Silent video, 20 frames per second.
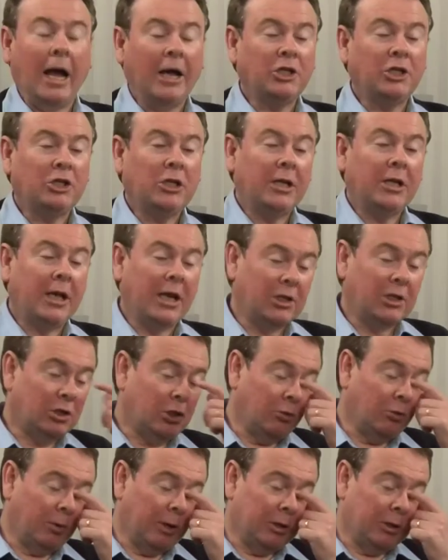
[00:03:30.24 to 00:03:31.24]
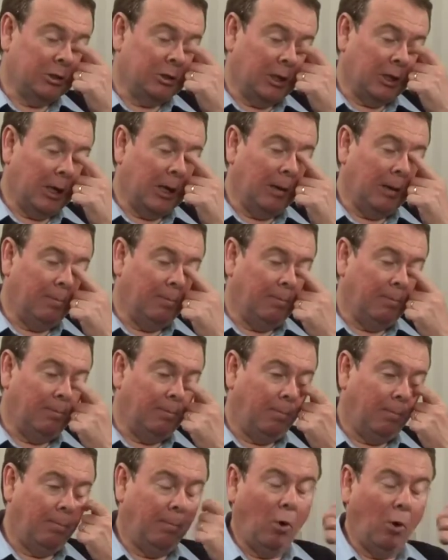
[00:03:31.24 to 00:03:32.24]
Actually, yes, there is. Uh,
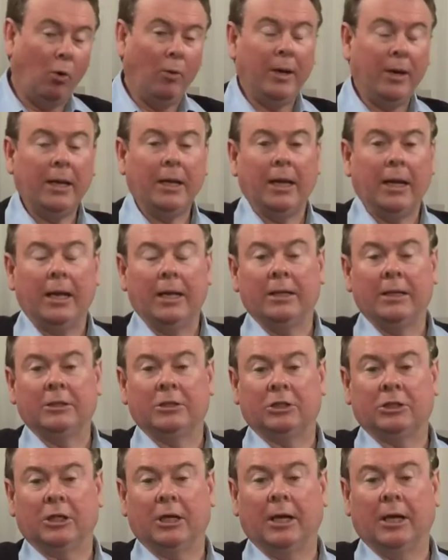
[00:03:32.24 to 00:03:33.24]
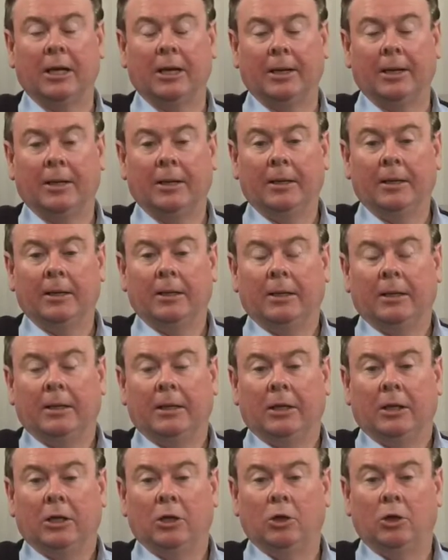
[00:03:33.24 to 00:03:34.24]
Boeing is uh,
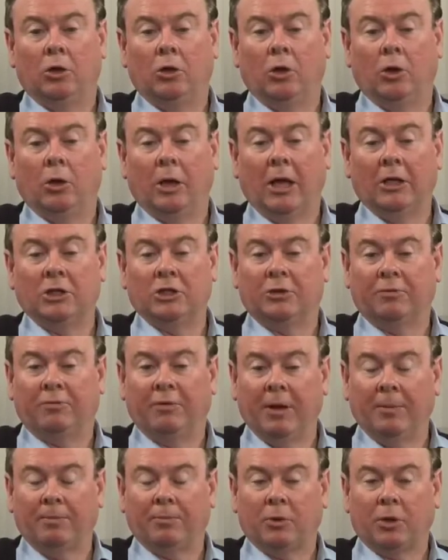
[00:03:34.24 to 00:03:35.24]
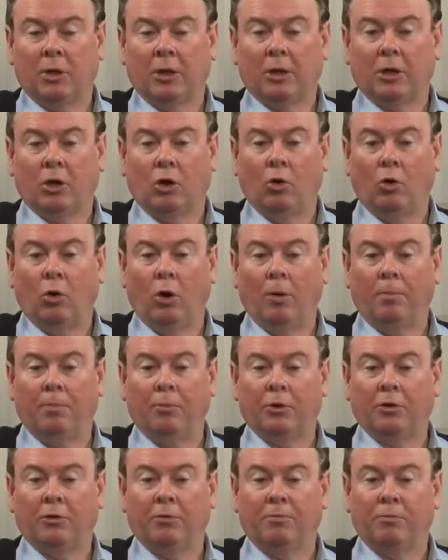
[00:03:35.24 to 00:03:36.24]
has developed
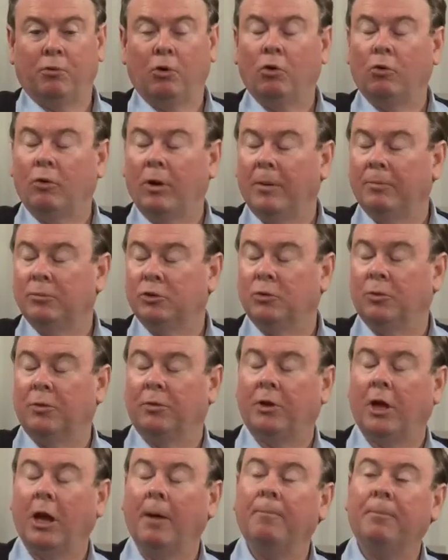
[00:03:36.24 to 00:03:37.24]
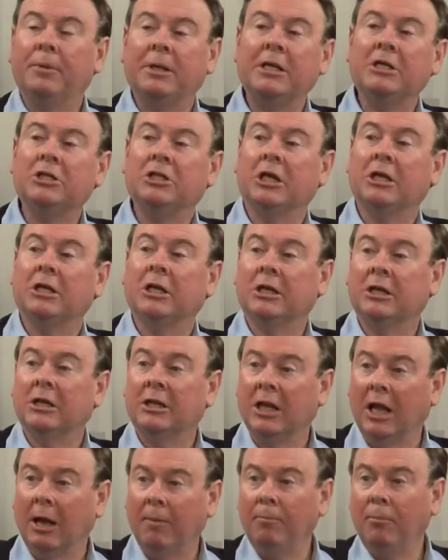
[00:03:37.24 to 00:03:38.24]
cooperative programs with companies in a
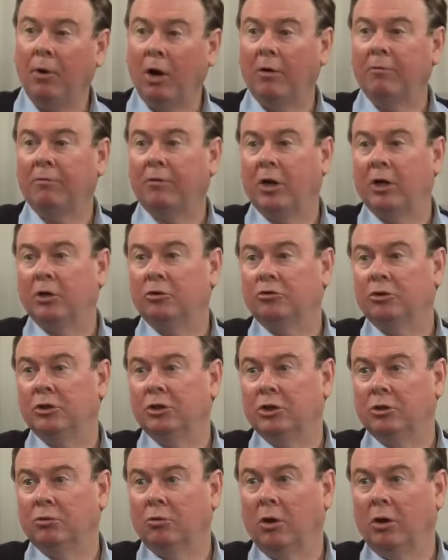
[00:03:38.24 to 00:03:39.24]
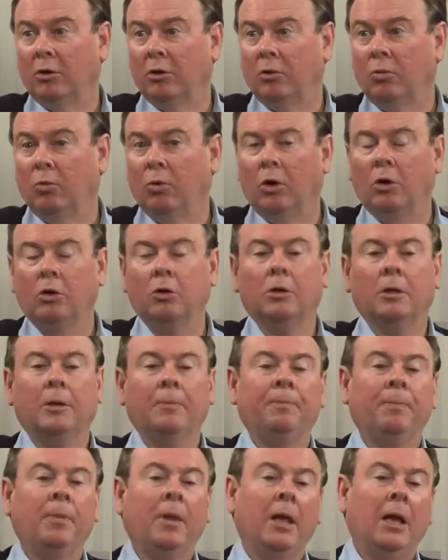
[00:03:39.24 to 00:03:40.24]
number of countries around the world,
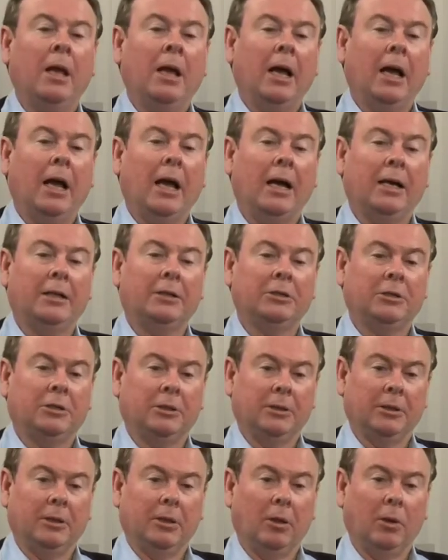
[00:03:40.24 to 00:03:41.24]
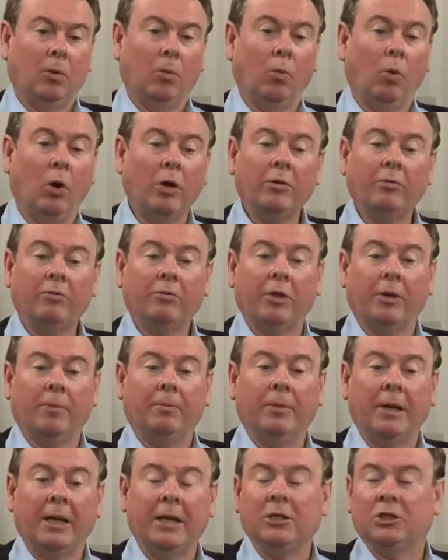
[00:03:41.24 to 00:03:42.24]
and one of
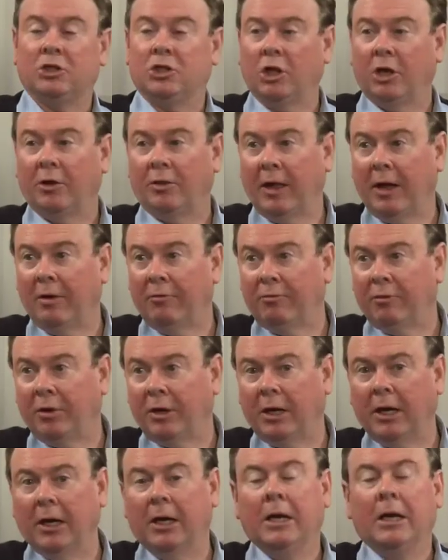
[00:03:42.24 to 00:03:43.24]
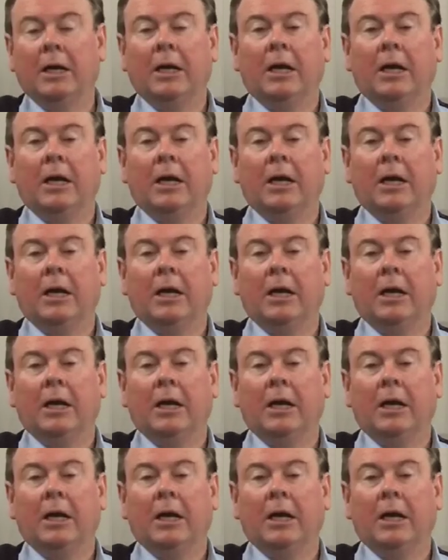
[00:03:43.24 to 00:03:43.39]
them is South Africa.